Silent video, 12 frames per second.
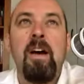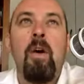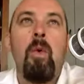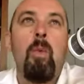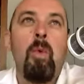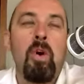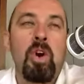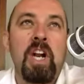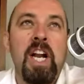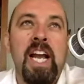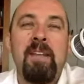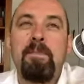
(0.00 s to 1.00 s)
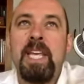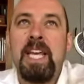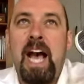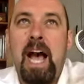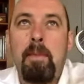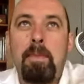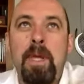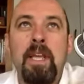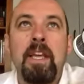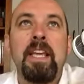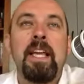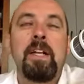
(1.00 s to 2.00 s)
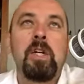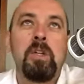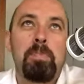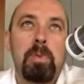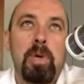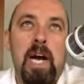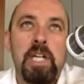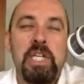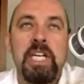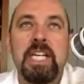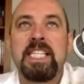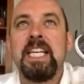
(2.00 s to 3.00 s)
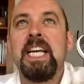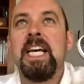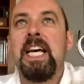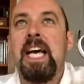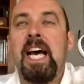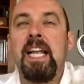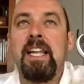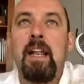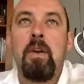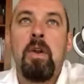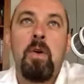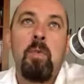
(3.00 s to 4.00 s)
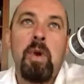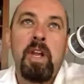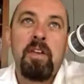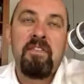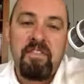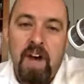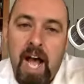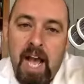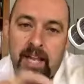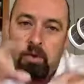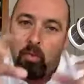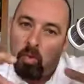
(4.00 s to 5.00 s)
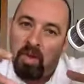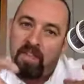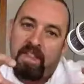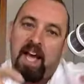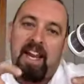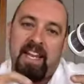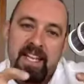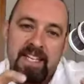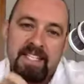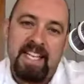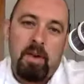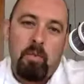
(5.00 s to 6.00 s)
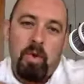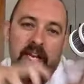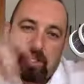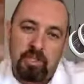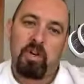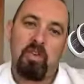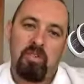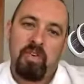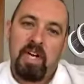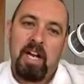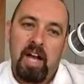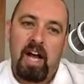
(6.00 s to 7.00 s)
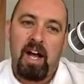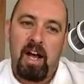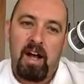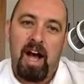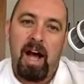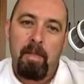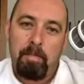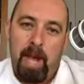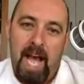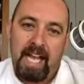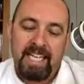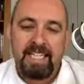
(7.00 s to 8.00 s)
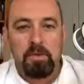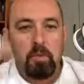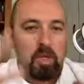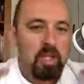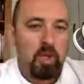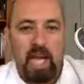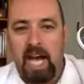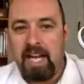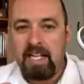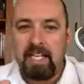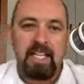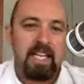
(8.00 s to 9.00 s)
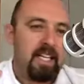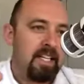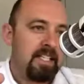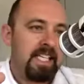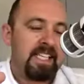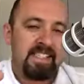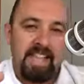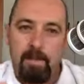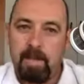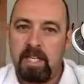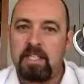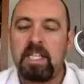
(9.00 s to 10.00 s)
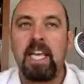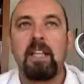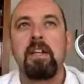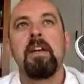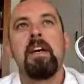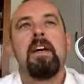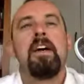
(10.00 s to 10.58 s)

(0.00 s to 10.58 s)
work and be happy, get good projects. And then we find what that is and we sort of unpack it. We'll look at it, examine it together,